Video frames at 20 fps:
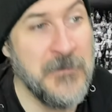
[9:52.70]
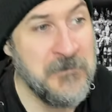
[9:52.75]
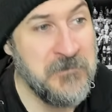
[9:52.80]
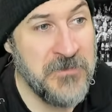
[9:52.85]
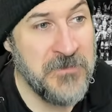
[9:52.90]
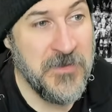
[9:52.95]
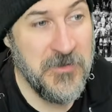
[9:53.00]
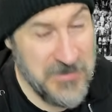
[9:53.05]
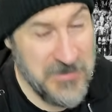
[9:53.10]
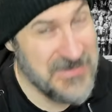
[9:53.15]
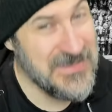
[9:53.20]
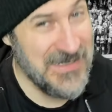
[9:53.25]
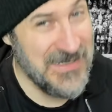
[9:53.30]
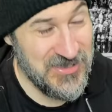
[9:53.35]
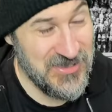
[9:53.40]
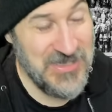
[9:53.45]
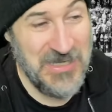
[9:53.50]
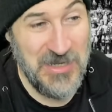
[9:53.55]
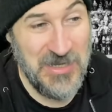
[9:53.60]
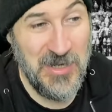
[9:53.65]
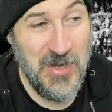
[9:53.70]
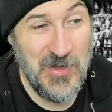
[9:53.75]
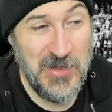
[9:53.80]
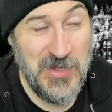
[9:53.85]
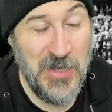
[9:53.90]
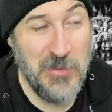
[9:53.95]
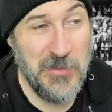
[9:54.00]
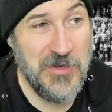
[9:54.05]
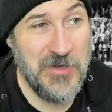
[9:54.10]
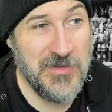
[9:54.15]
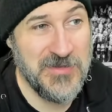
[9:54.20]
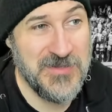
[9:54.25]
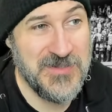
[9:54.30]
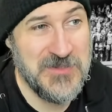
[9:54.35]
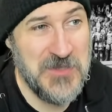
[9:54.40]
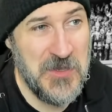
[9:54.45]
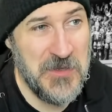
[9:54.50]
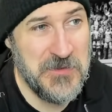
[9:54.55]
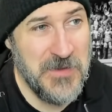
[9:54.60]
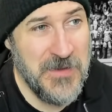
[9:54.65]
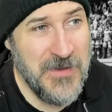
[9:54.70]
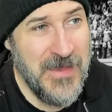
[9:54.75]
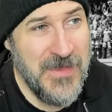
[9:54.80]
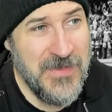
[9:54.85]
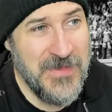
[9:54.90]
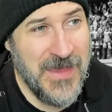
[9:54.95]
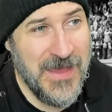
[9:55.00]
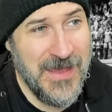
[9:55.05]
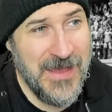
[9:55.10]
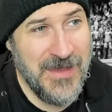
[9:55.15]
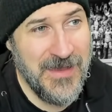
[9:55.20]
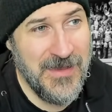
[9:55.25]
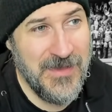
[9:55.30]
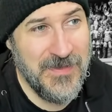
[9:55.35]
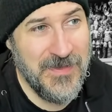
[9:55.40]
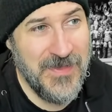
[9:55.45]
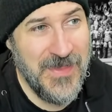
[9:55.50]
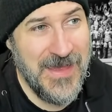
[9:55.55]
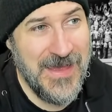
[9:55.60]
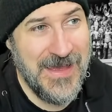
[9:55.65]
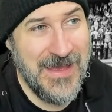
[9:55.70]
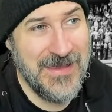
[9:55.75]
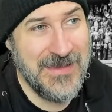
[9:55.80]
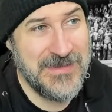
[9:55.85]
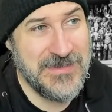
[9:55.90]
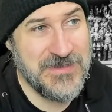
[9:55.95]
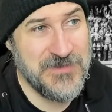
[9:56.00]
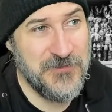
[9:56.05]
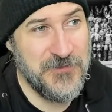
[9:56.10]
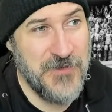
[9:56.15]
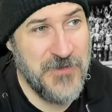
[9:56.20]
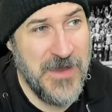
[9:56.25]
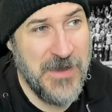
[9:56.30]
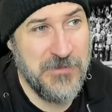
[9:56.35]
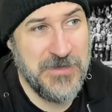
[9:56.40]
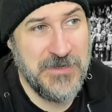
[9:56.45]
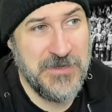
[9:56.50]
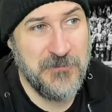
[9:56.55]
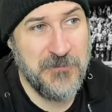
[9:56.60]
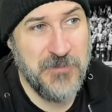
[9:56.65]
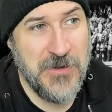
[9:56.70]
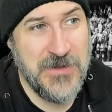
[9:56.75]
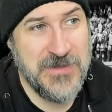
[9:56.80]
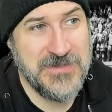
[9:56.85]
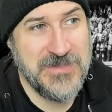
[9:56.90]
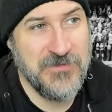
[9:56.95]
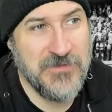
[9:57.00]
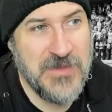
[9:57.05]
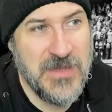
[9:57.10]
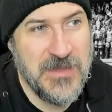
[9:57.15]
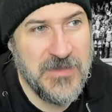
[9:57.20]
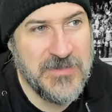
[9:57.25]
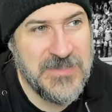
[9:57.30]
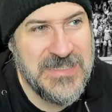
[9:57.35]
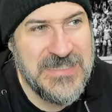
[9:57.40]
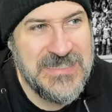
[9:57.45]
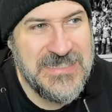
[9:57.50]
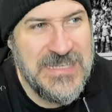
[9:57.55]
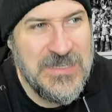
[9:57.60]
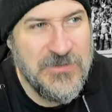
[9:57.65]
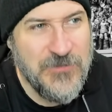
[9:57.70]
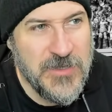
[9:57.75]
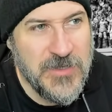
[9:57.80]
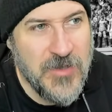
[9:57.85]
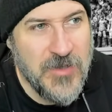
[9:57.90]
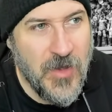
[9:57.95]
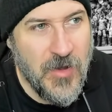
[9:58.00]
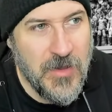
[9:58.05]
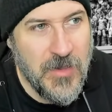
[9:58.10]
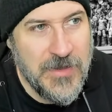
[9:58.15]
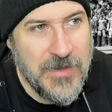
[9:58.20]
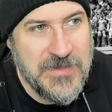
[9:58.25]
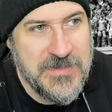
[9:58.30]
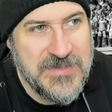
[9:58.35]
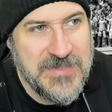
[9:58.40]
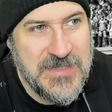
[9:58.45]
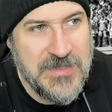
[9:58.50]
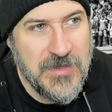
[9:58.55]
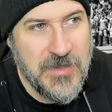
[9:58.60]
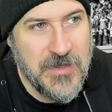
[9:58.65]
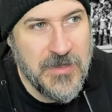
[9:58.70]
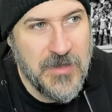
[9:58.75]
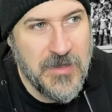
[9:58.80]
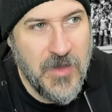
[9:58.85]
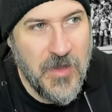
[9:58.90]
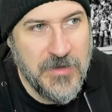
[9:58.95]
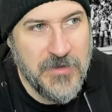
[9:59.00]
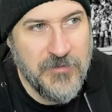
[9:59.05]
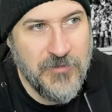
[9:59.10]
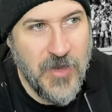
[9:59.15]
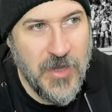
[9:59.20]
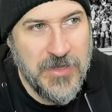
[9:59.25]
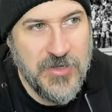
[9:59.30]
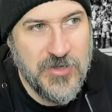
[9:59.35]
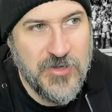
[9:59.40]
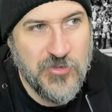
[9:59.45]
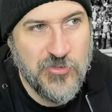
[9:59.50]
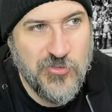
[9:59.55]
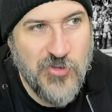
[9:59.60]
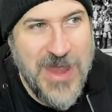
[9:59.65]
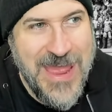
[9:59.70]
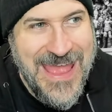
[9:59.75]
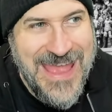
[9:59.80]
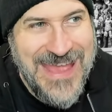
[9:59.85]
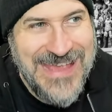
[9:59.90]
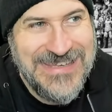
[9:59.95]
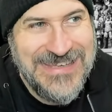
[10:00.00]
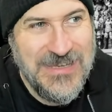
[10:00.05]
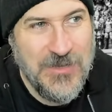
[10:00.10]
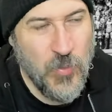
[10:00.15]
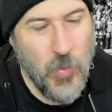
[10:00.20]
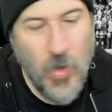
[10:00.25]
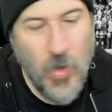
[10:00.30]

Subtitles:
there is actually a lot going on. So that is very impressive. She's even got, like, you see the kind of like gray, why